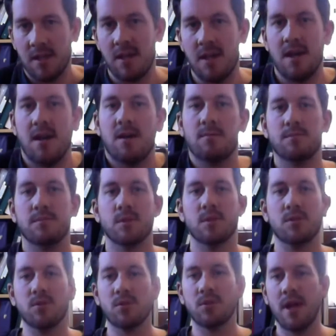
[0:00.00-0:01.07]

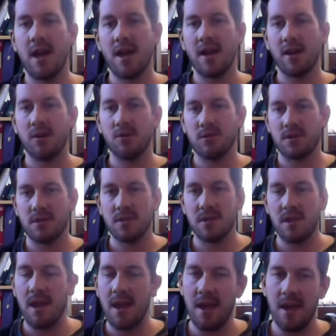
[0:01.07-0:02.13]
Google Hangouts.
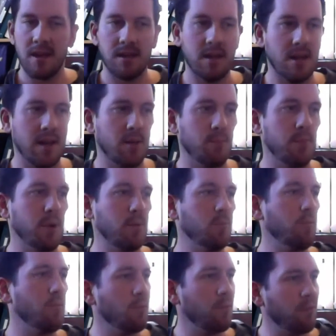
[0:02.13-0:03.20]
And
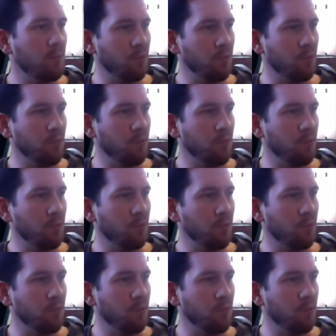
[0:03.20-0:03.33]
but the